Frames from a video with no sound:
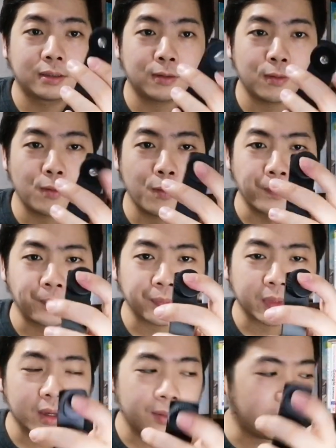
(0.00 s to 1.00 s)
So
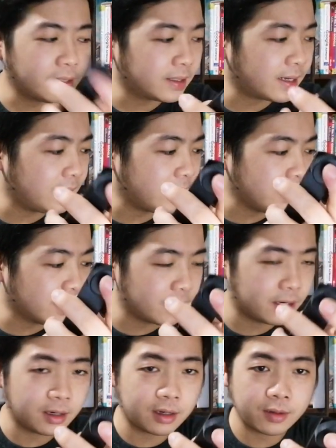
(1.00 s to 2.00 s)
basically,
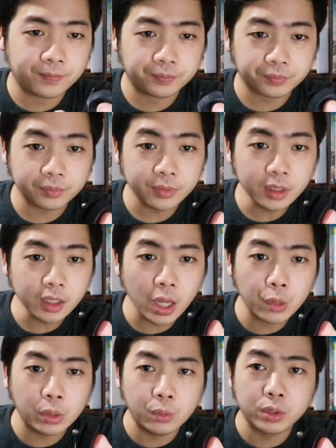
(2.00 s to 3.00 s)

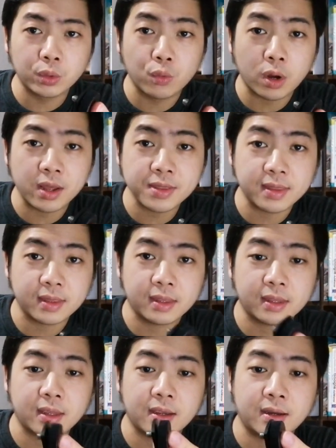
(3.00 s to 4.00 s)
we would want
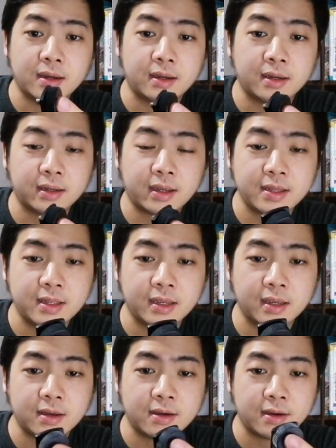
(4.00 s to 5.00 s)

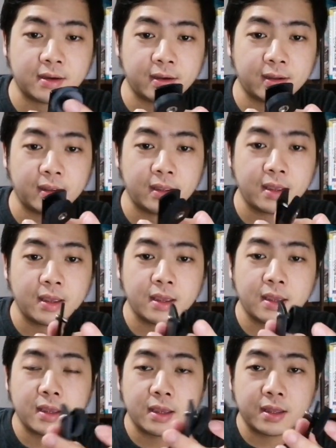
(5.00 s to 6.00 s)

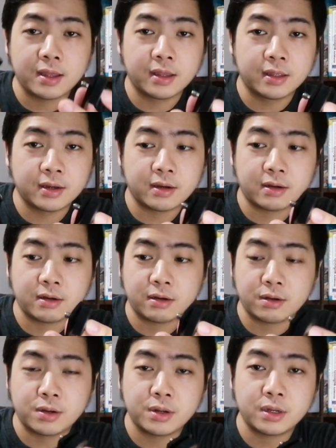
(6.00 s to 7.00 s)

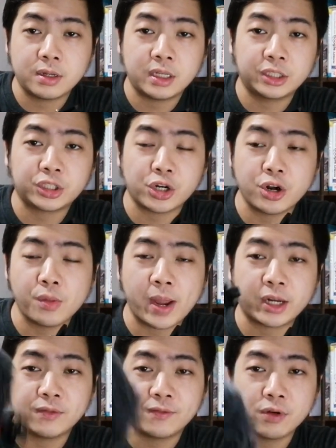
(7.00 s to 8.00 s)
the external
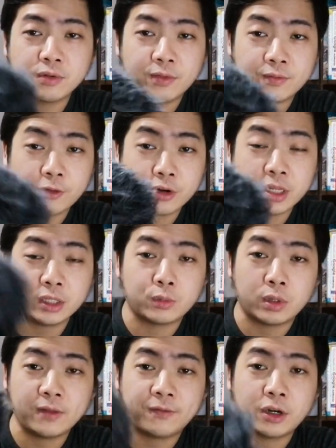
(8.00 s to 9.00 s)
microphone, or for this
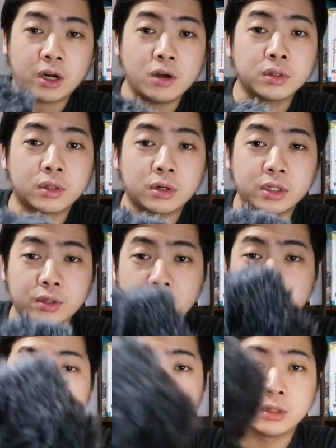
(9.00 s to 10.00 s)
one, if you're outdoors,
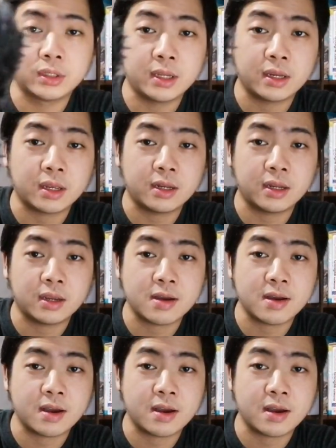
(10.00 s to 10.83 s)
we using kaning